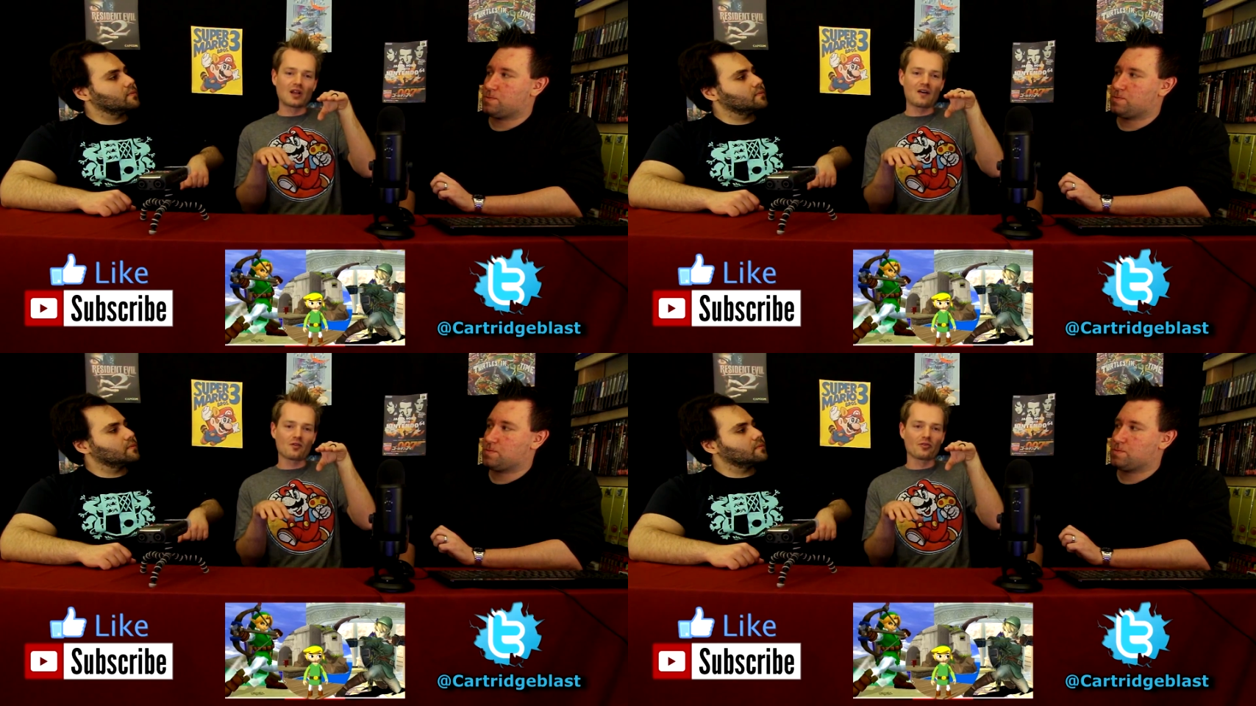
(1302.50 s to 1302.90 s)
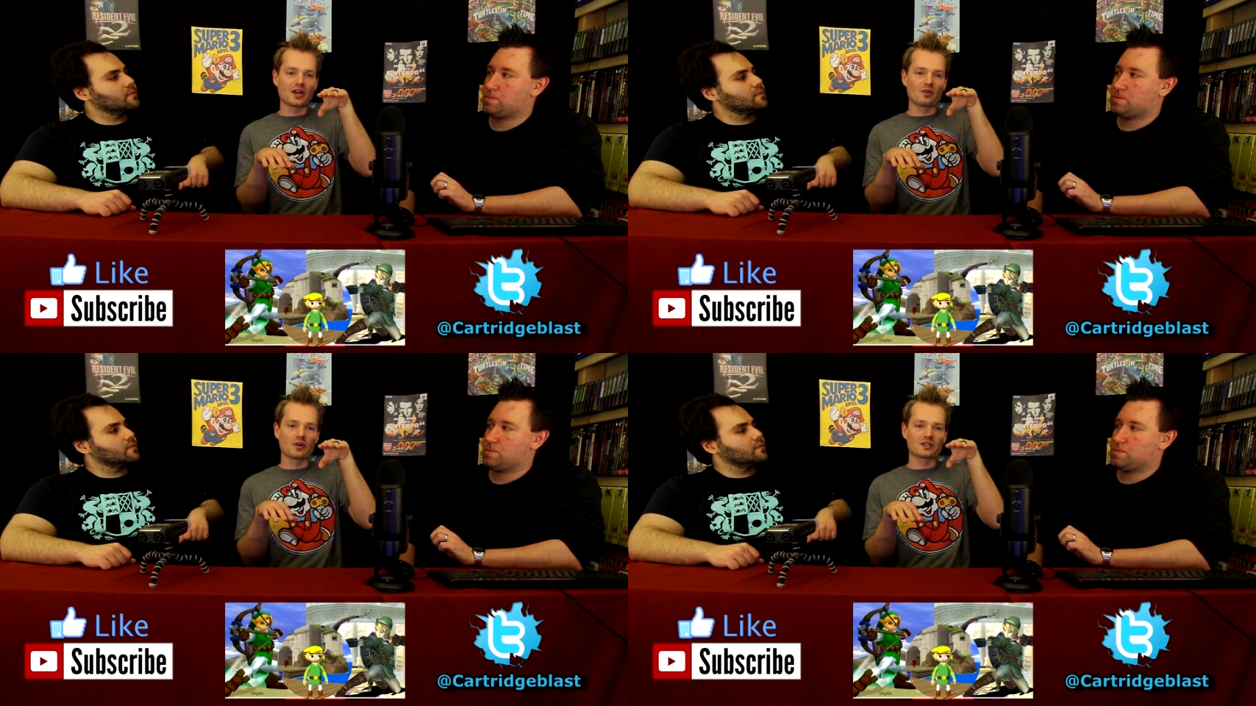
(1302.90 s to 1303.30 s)
Speaker 1: level.
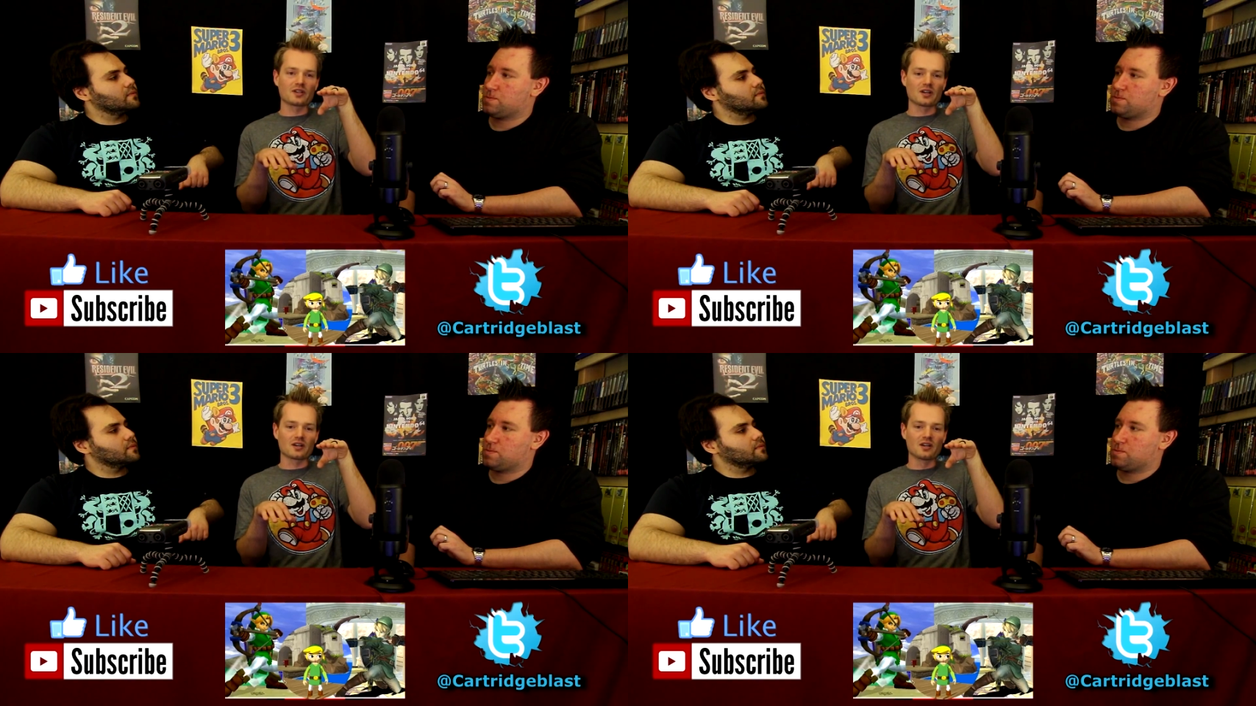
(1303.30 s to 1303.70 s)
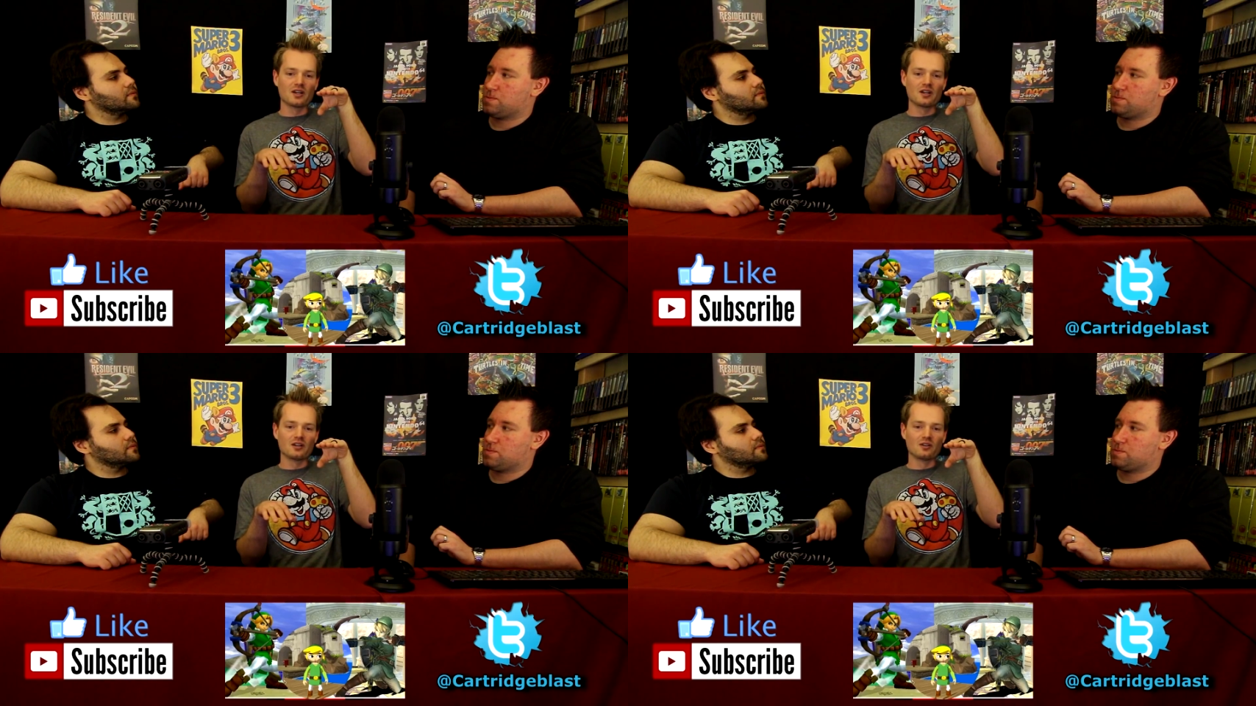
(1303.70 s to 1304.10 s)
Then it went to
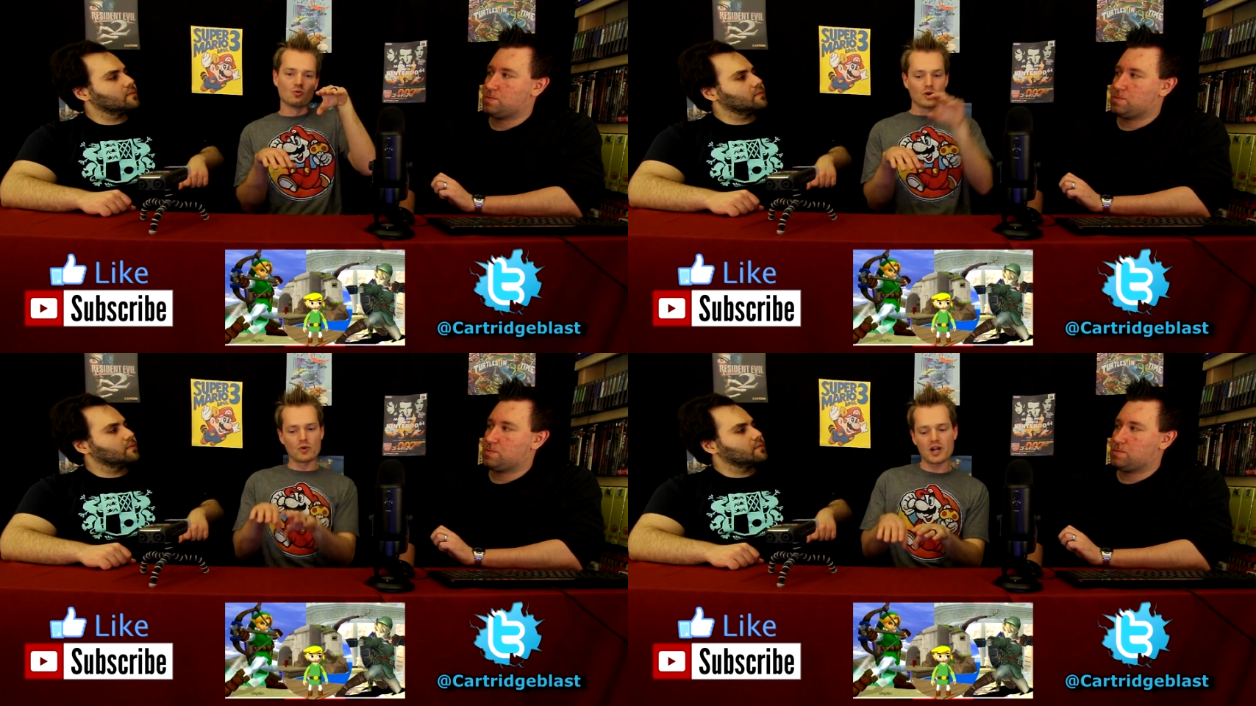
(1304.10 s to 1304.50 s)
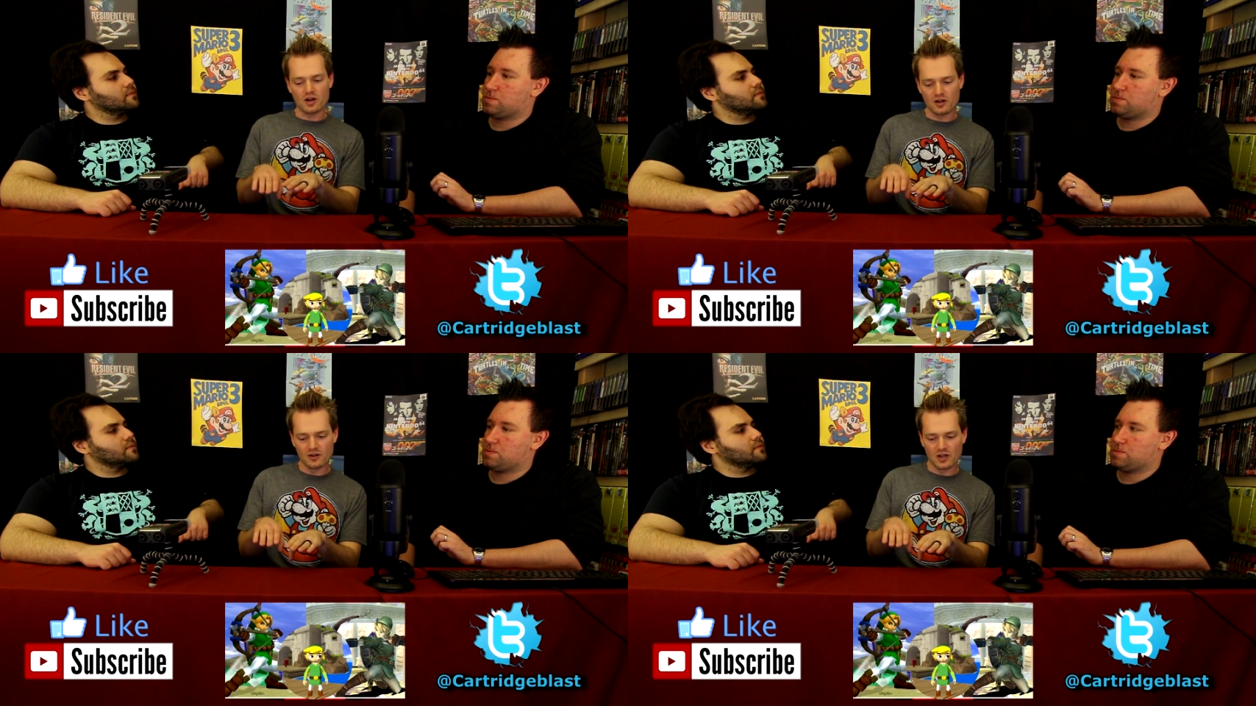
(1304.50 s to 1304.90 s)
Wind
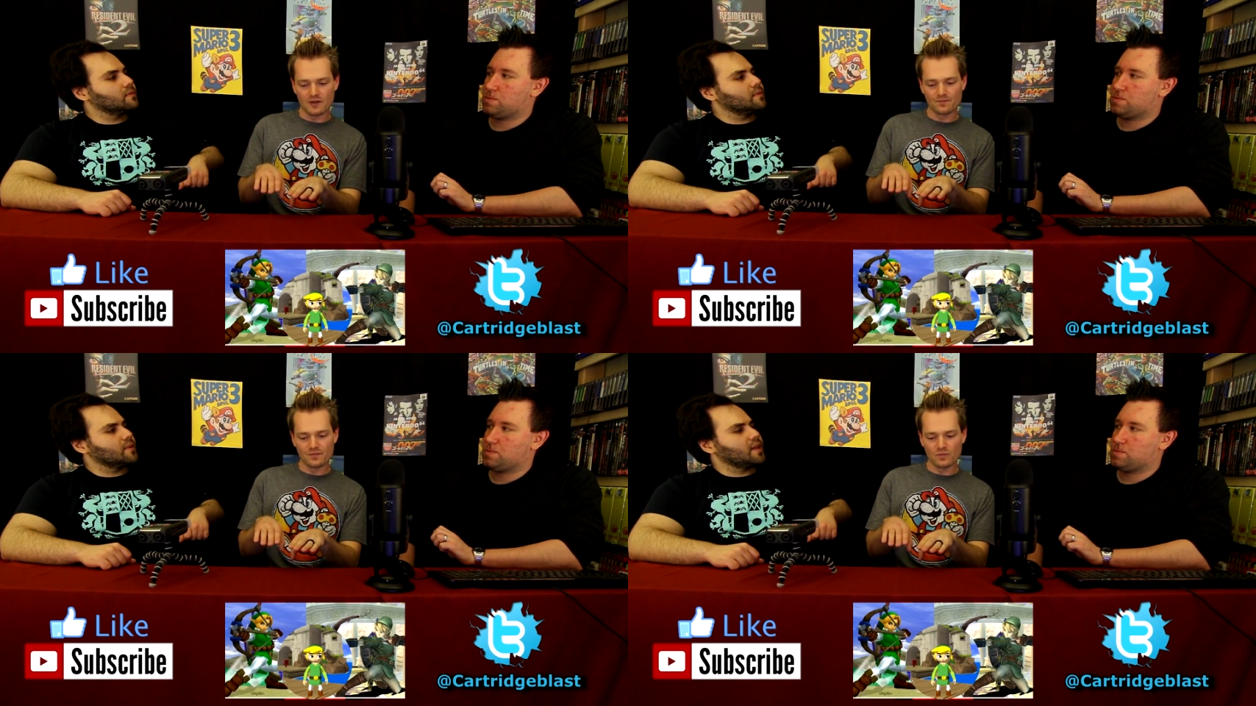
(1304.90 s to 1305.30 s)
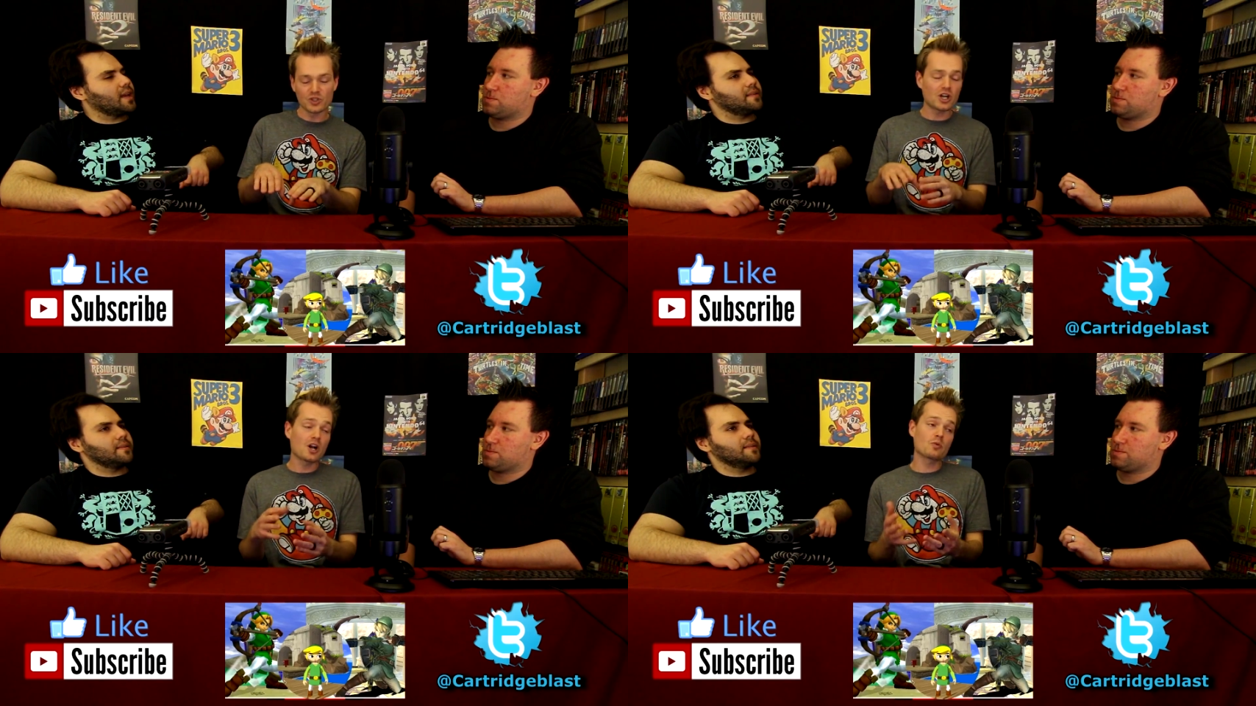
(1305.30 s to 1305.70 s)
Waker,
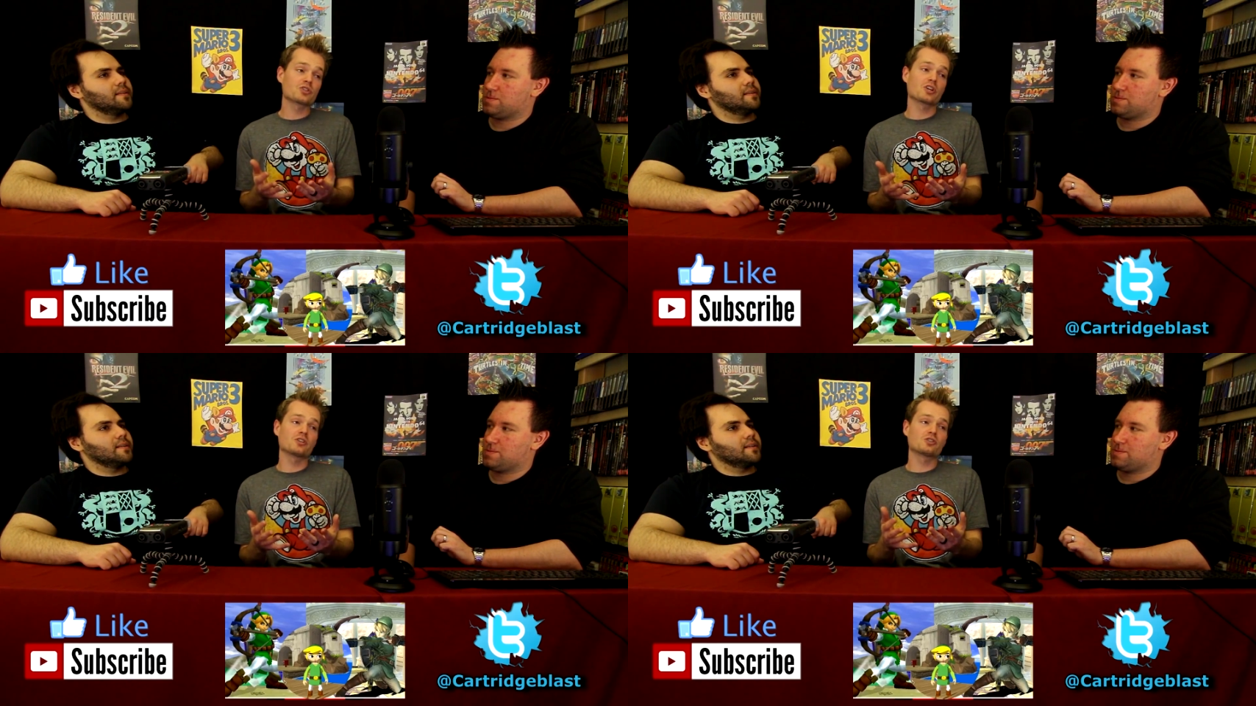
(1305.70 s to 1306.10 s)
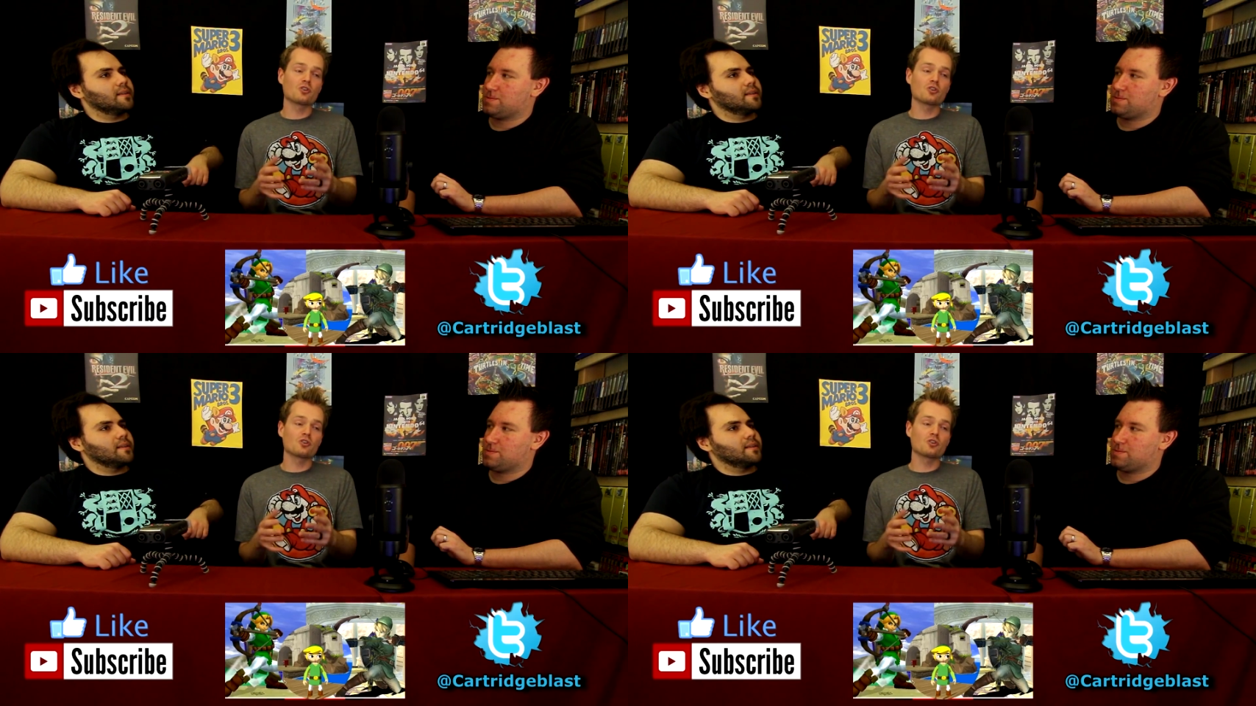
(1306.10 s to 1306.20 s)
which I heard was a good